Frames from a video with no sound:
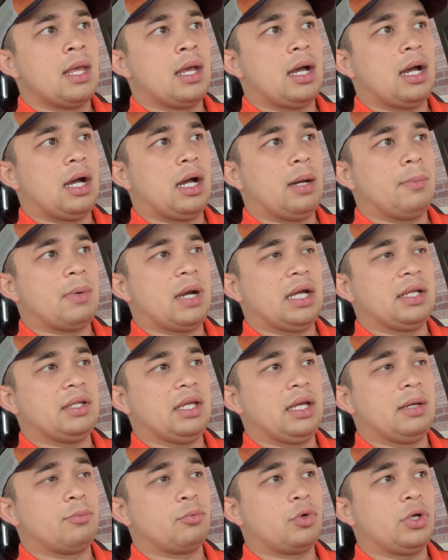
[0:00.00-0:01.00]
I
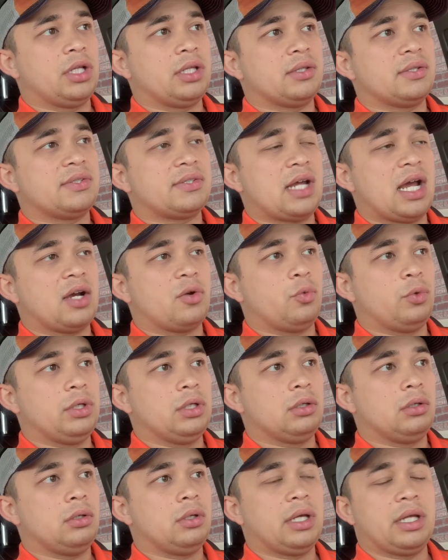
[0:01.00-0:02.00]
am running the stock wheel